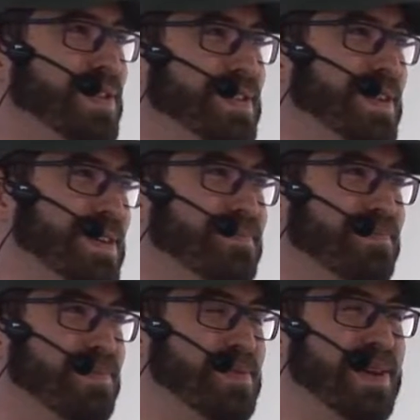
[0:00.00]
is not
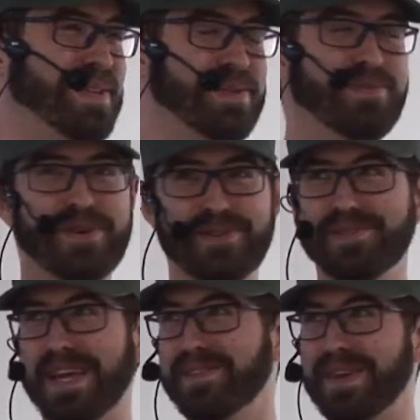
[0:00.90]
the best
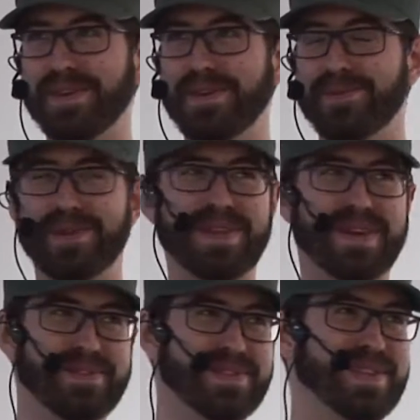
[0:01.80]
approach. I think you already
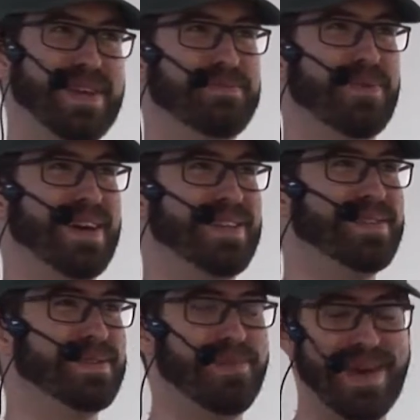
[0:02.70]
understand why
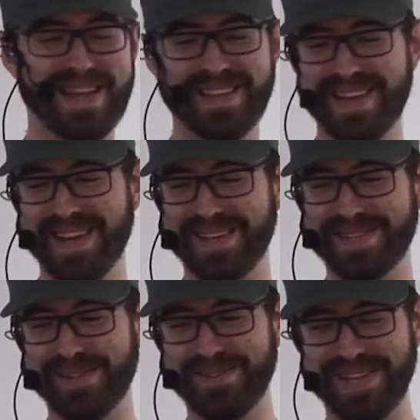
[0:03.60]
this is bad,
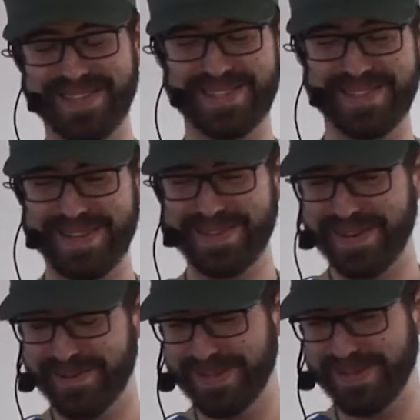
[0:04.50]
so let's not
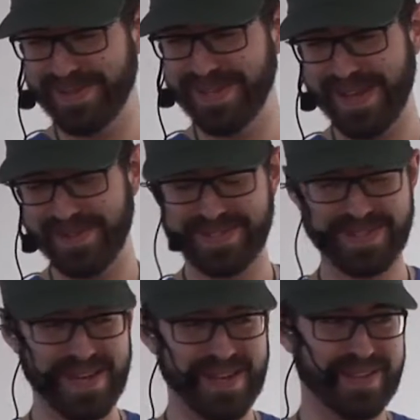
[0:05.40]
go into
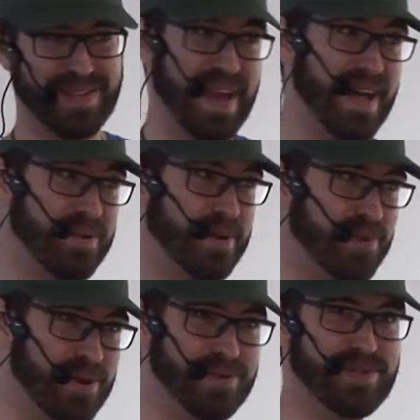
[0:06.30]
details. The other
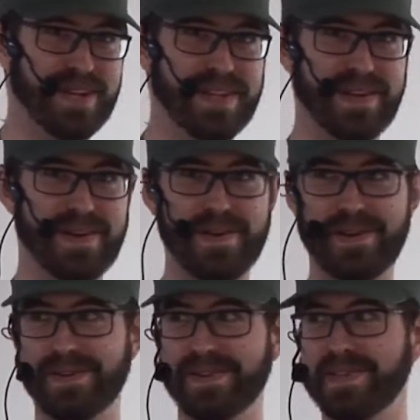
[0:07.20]
approach that I
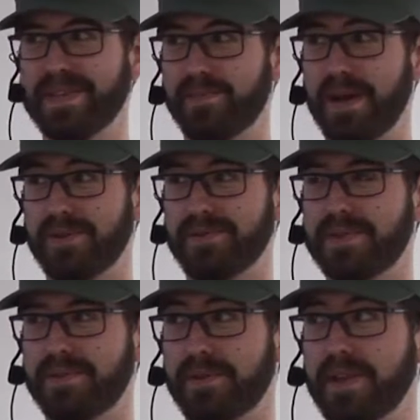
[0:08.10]
heard
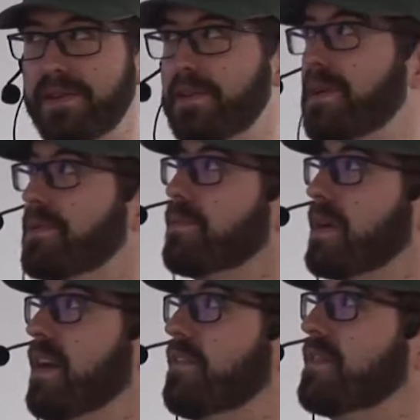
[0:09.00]
about or hear about
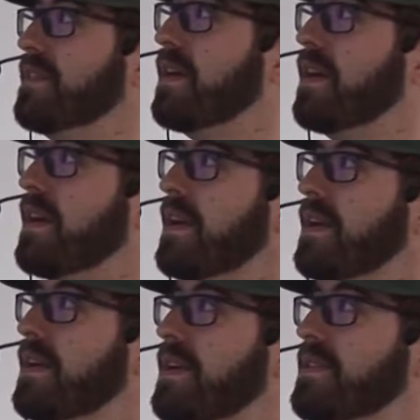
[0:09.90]
quite often
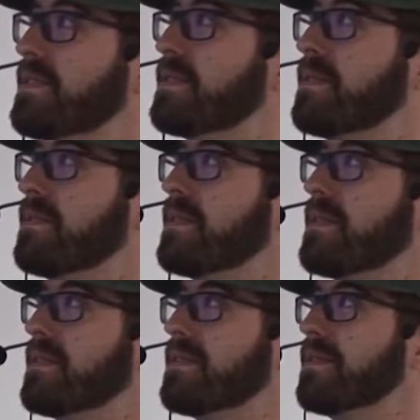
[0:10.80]
is
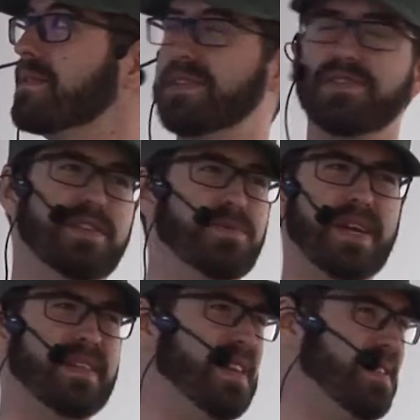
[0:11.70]
let's just
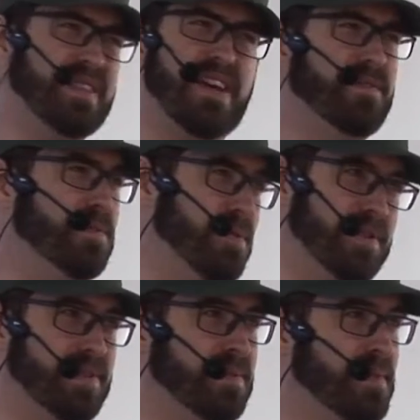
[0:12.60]
write tests afterwards,